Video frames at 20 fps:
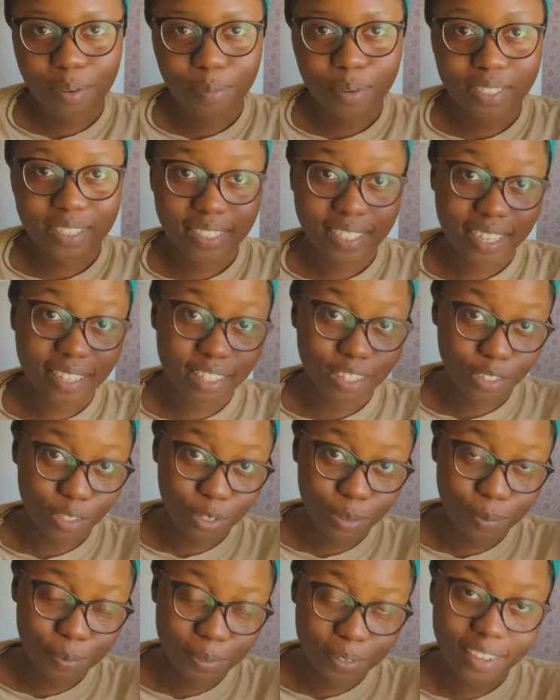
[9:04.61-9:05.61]
wait to get the Dune
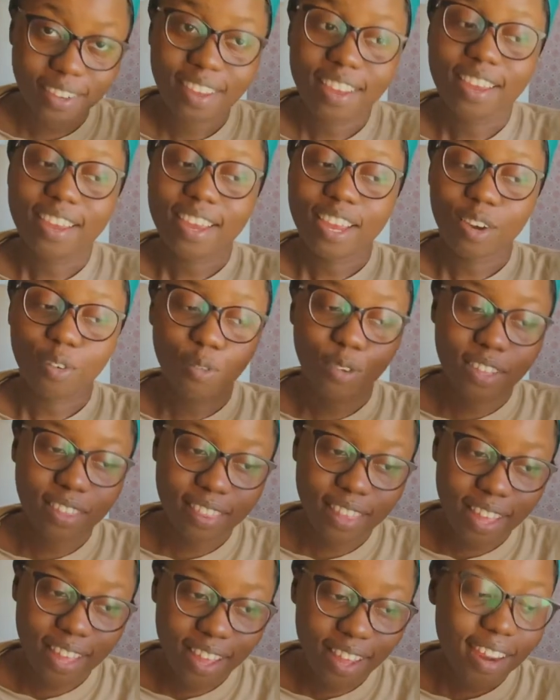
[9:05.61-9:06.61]
book and read
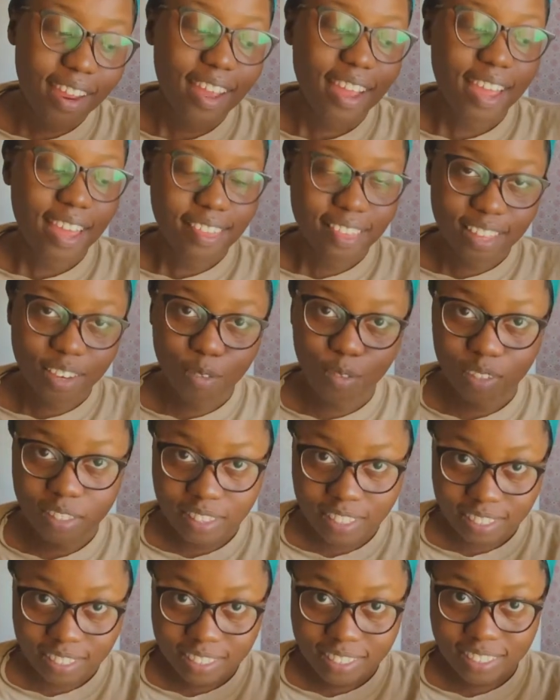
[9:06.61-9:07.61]
that and then read
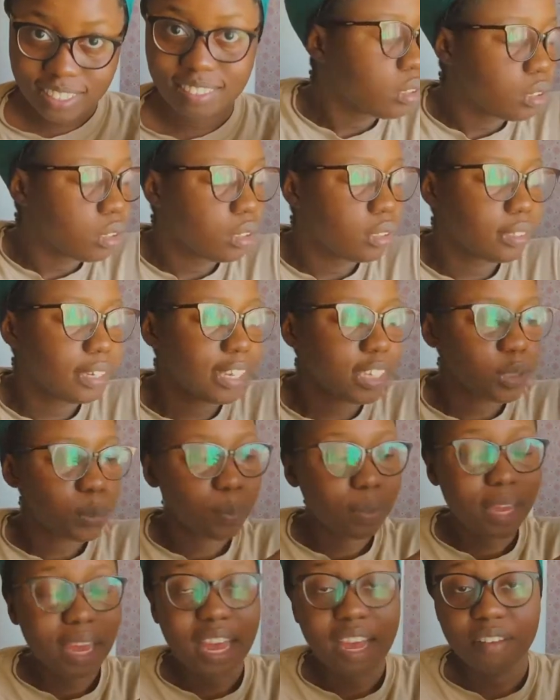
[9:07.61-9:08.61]
this. Next we
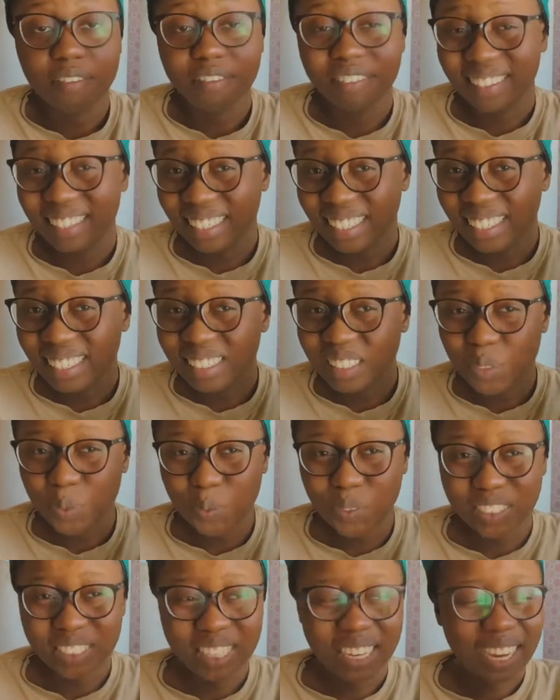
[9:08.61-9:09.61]
have these,
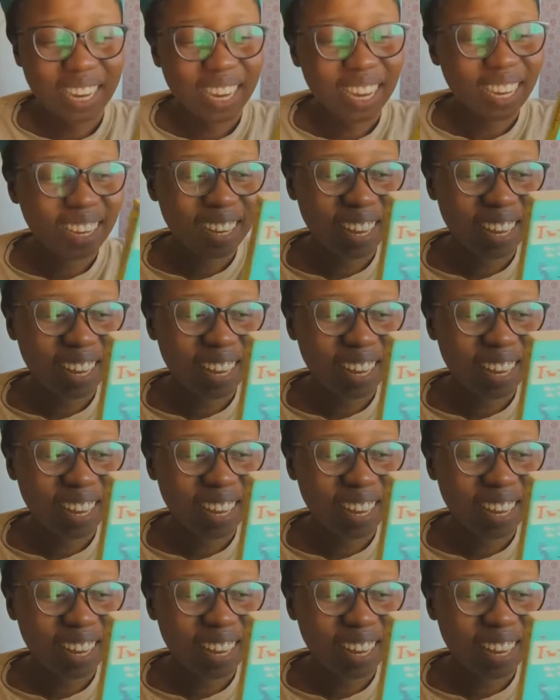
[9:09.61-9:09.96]
which I,